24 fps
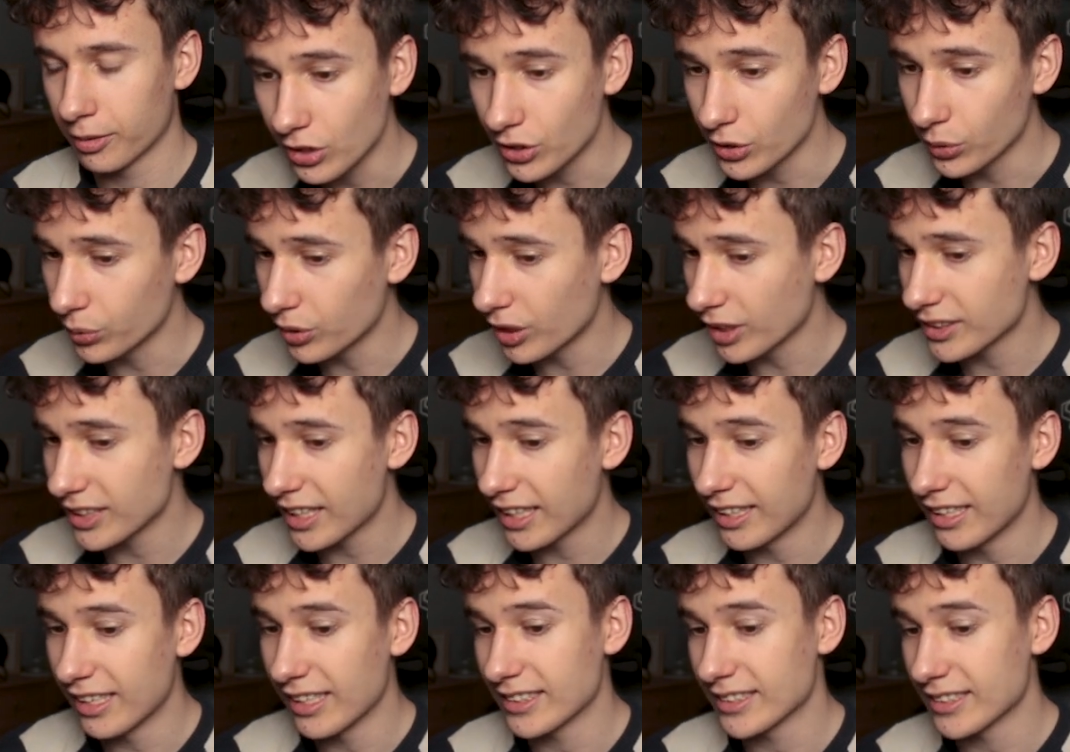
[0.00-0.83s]
So that's
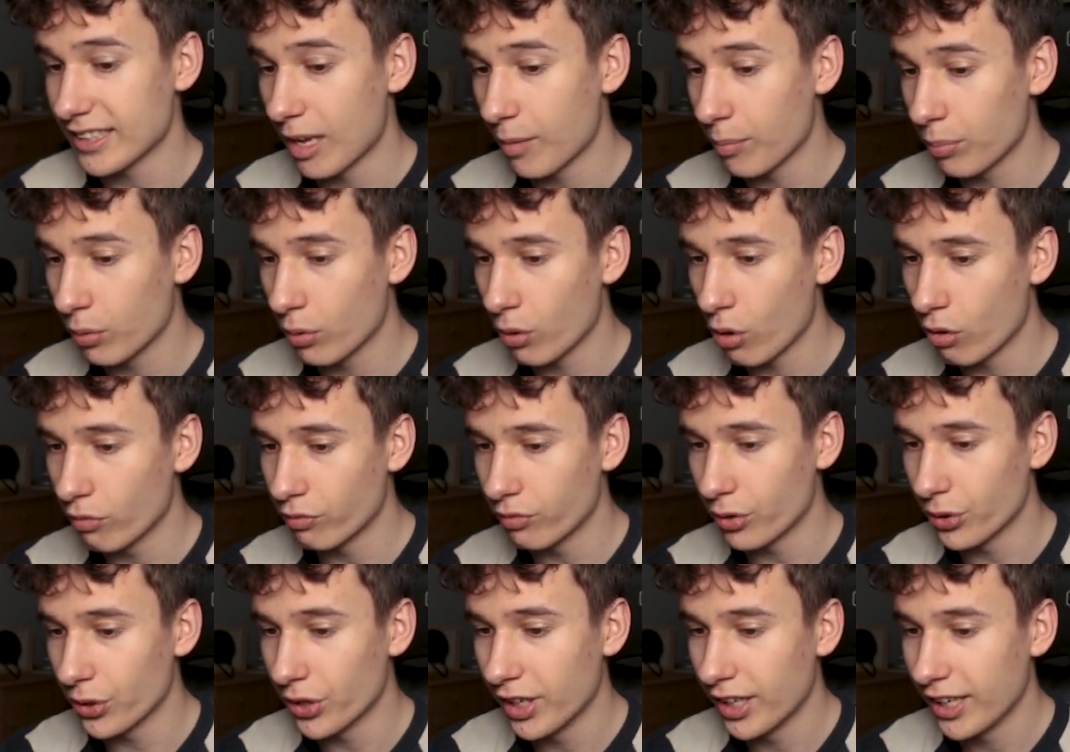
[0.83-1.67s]
an example
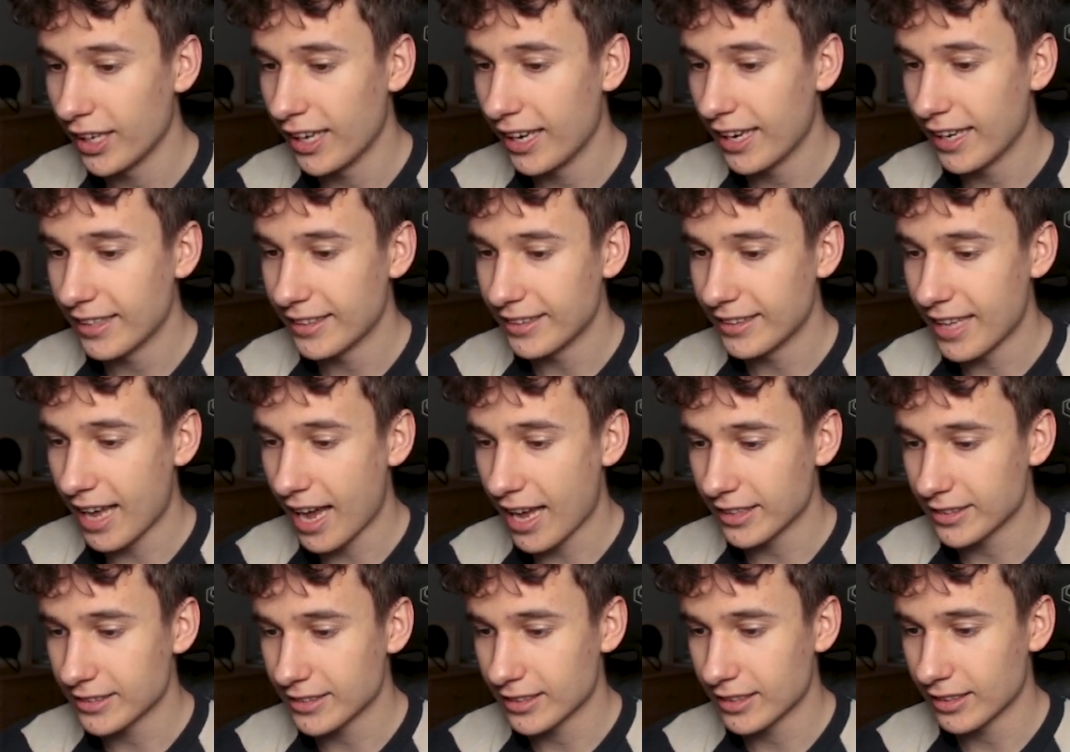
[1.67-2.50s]
offer
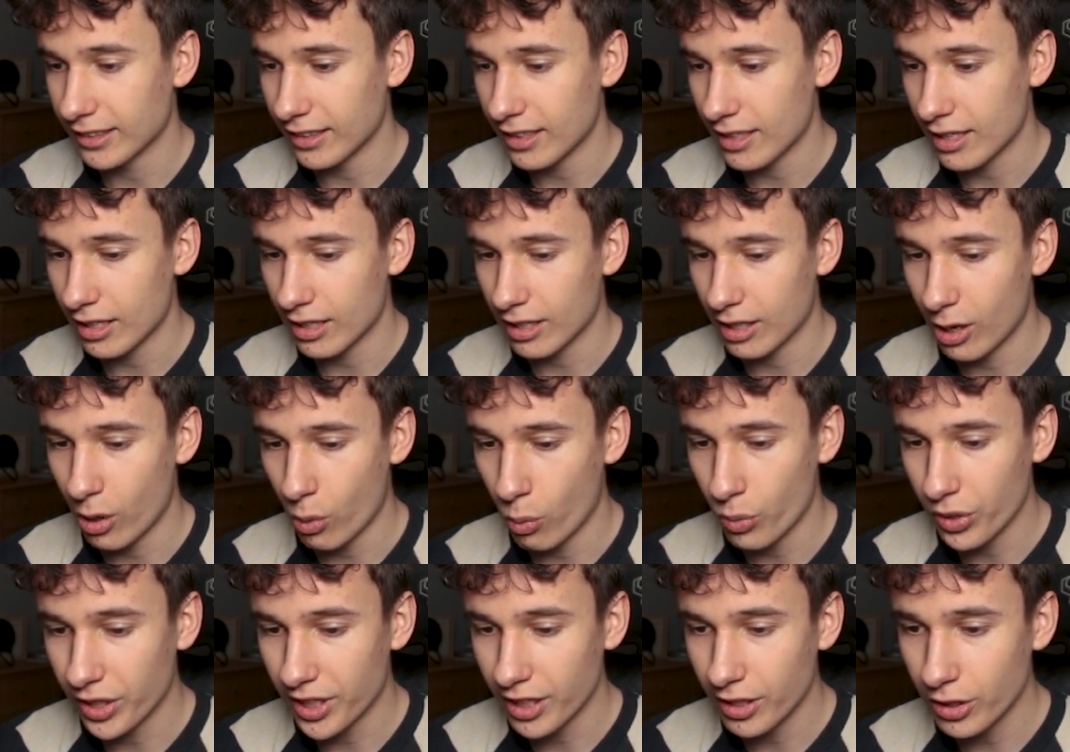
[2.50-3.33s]
that
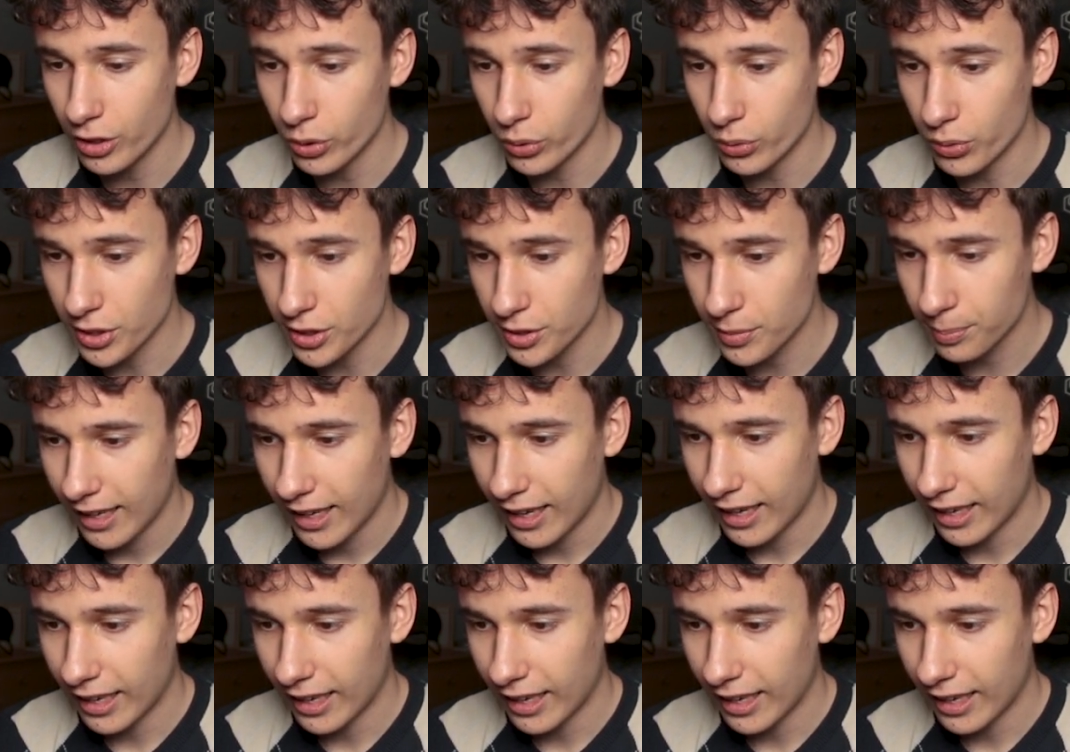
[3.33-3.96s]
we can use.